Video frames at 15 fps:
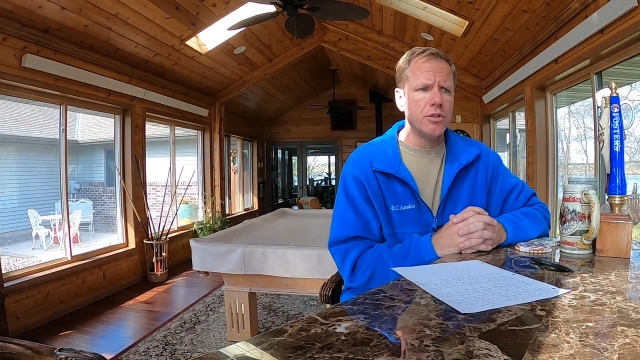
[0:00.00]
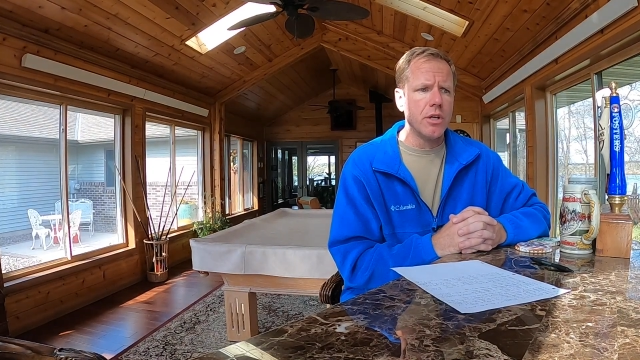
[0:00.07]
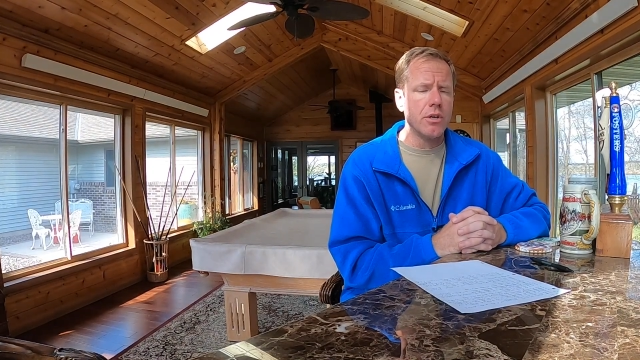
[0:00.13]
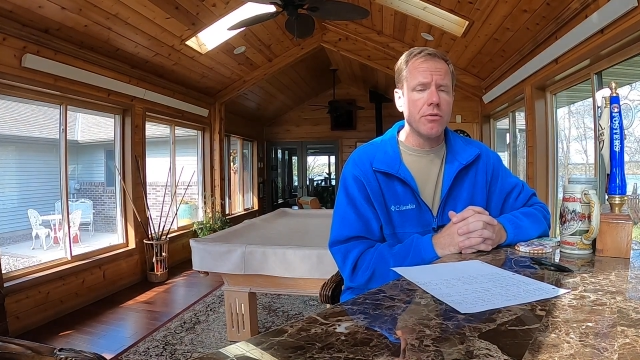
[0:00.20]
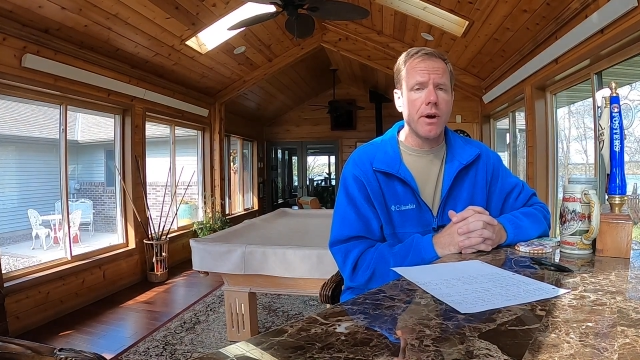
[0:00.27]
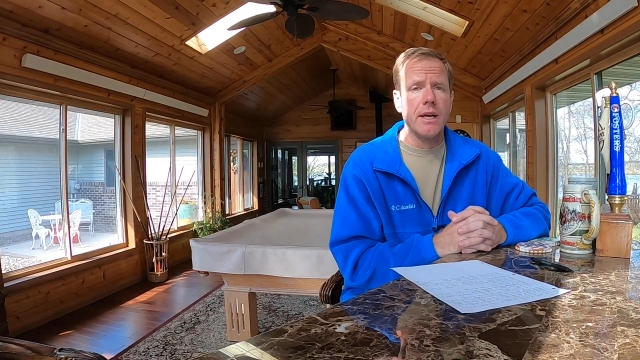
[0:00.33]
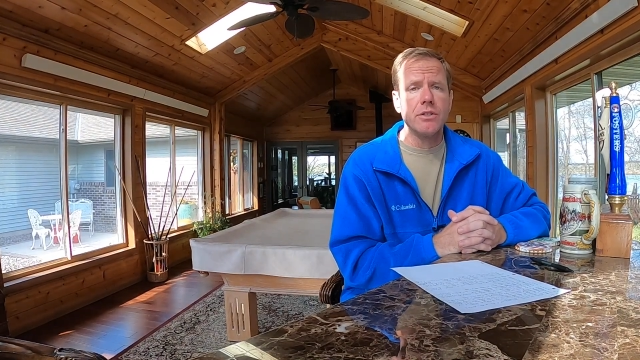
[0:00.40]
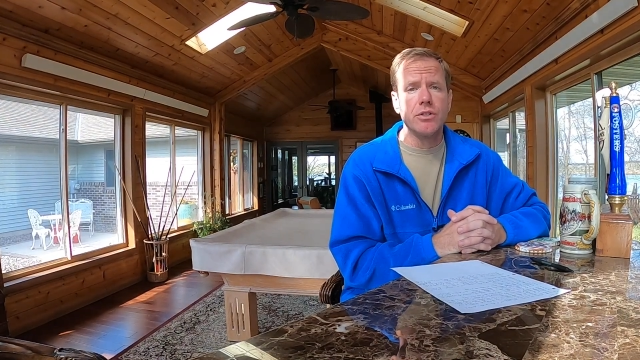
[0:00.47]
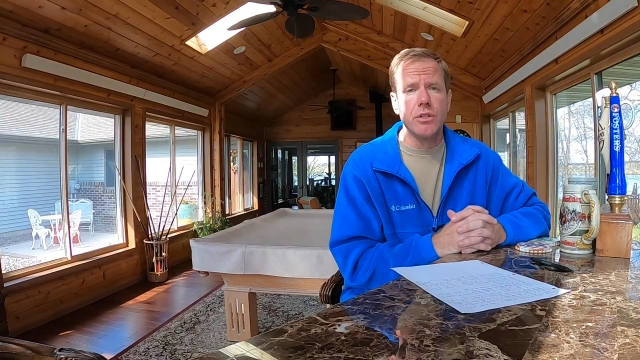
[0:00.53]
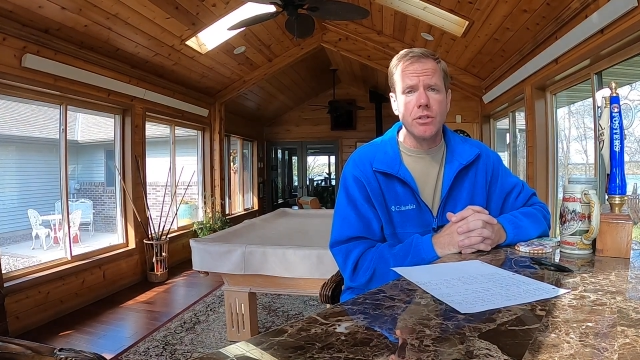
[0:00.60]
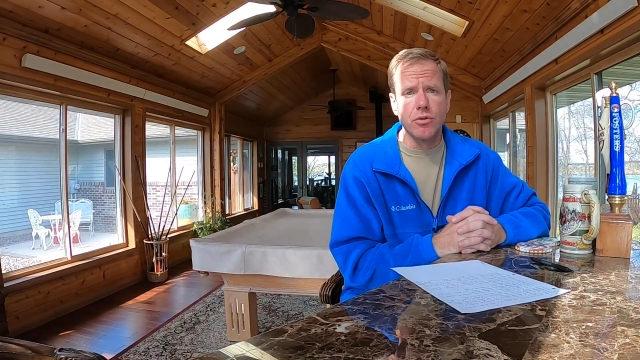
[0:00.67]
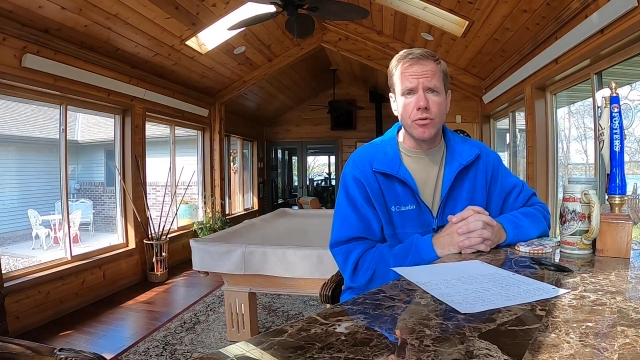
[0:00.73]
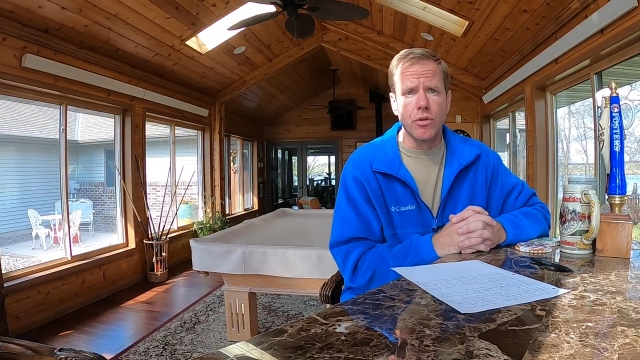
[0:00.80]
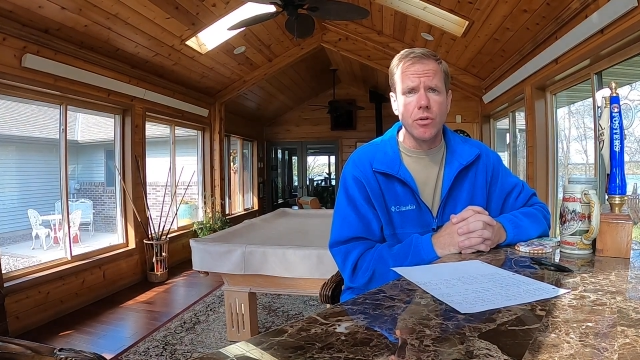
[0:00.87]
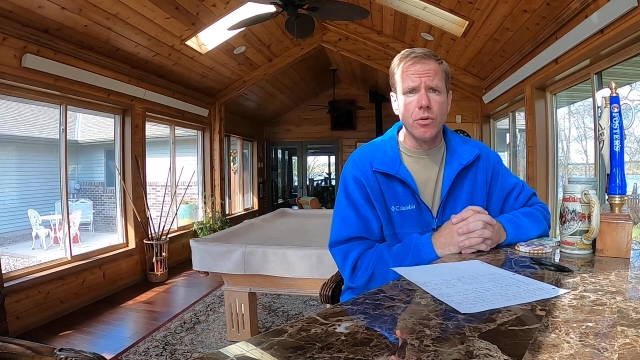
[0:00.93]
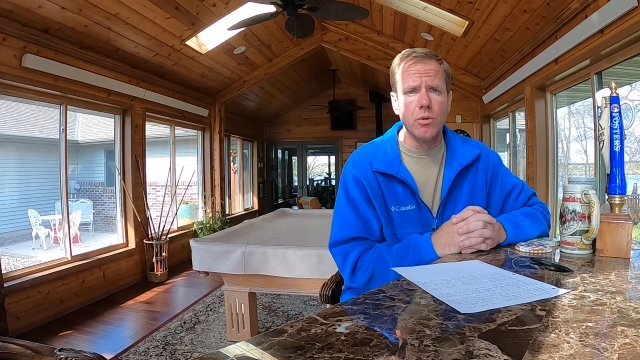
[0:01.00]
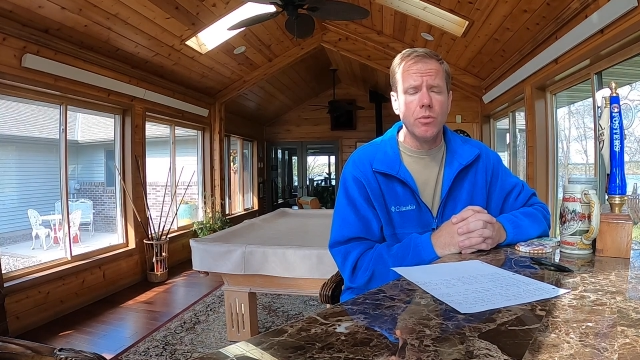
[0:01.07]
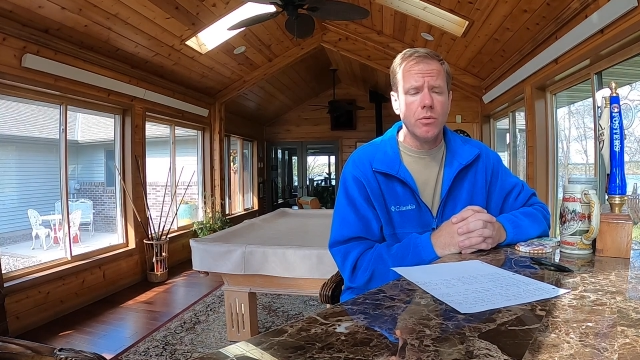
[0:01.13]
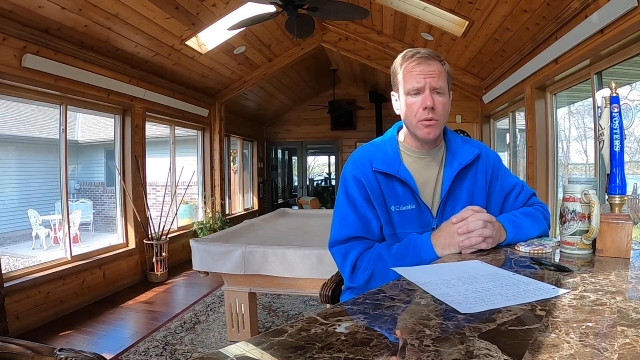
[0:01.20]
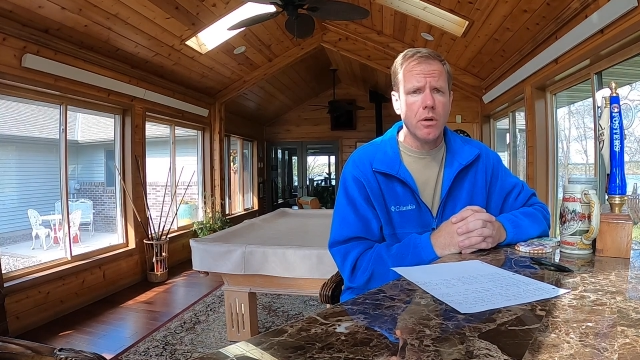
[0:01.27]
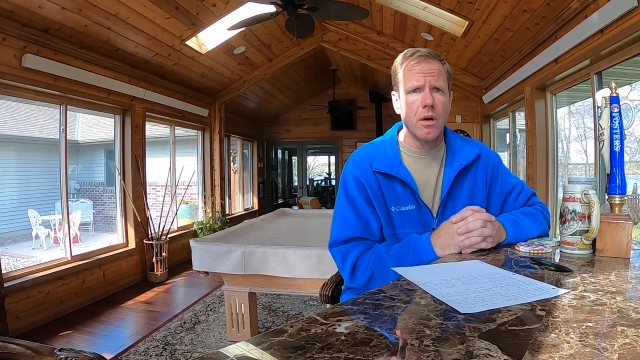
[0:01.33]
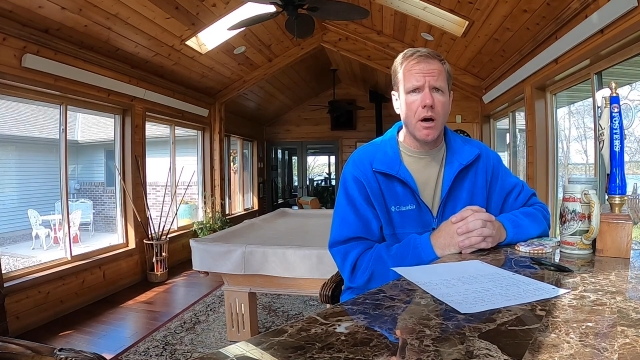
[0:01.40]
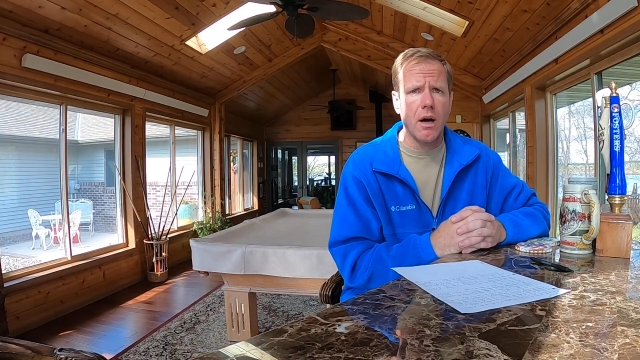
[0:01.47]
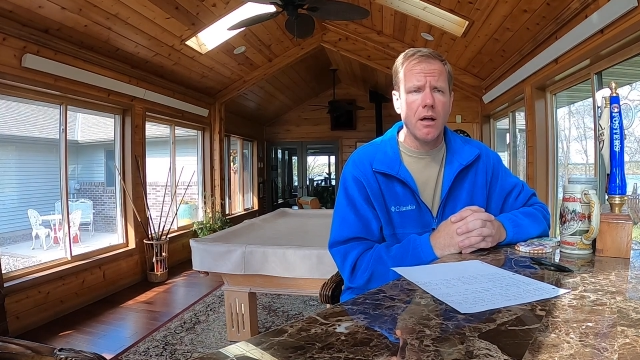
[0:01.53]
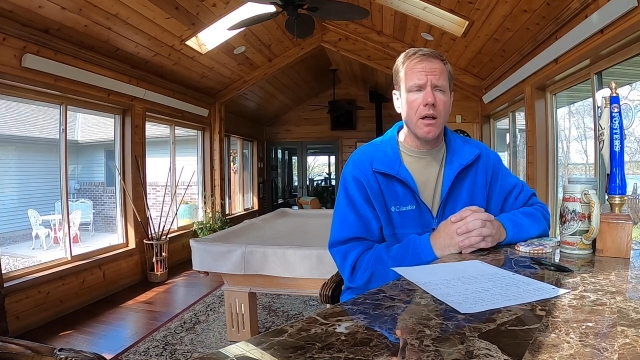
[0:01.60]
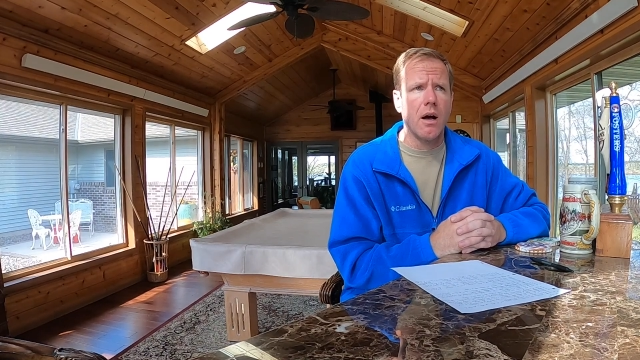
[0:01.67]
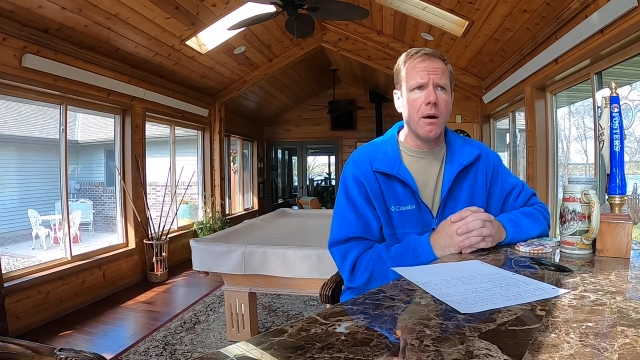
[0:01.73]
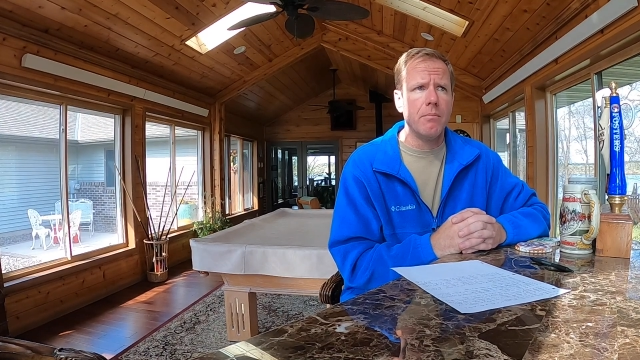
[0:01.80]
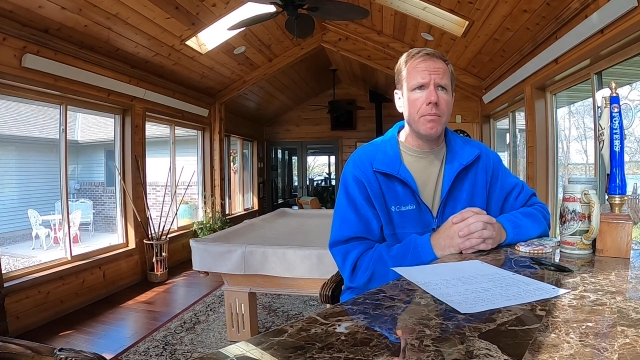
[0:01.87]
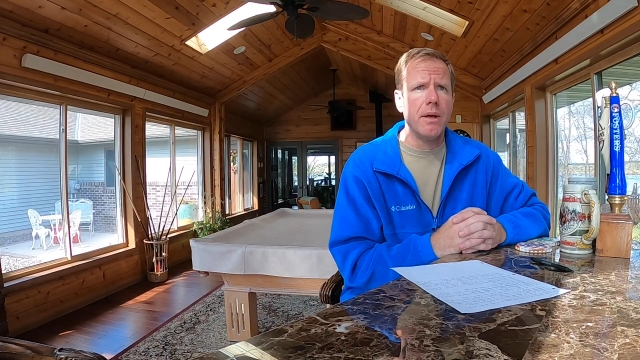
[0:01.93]
generation grew
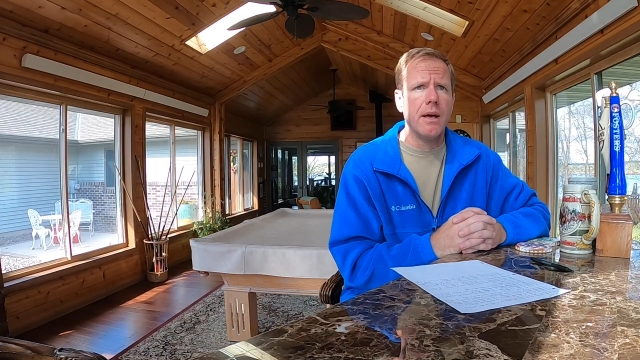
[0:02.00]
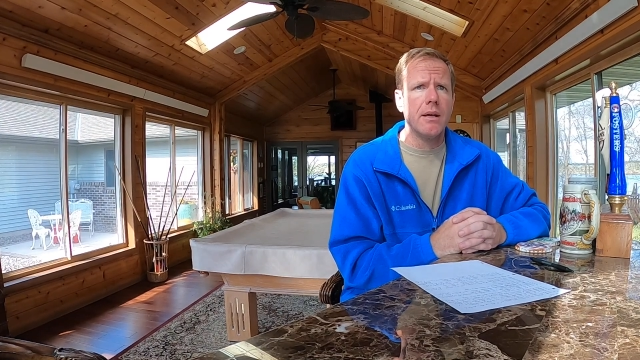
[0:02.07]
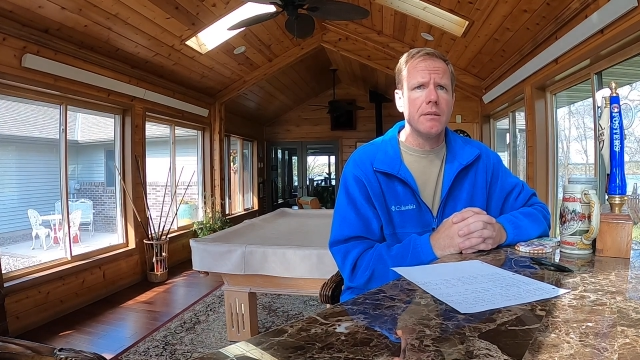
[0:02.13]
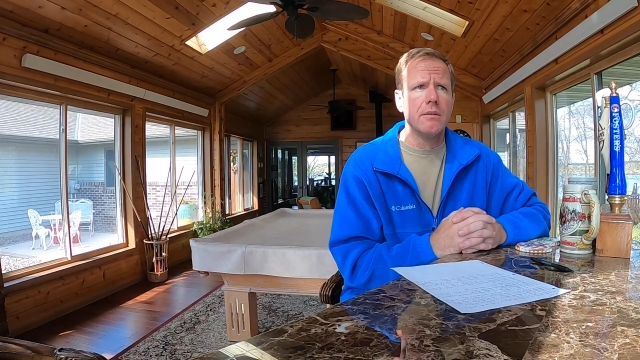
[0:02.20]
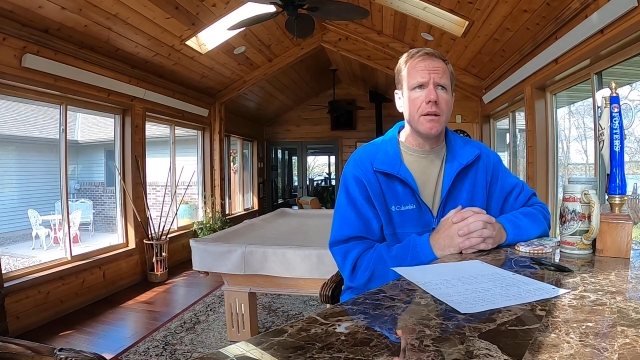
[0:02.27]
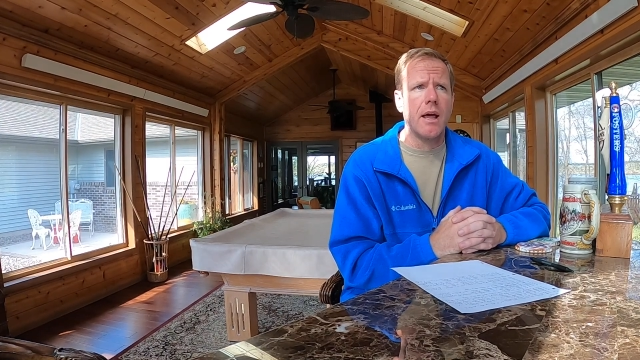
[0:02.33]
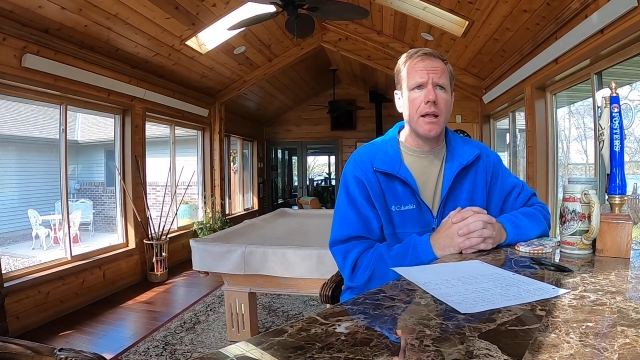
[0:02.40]
a bit,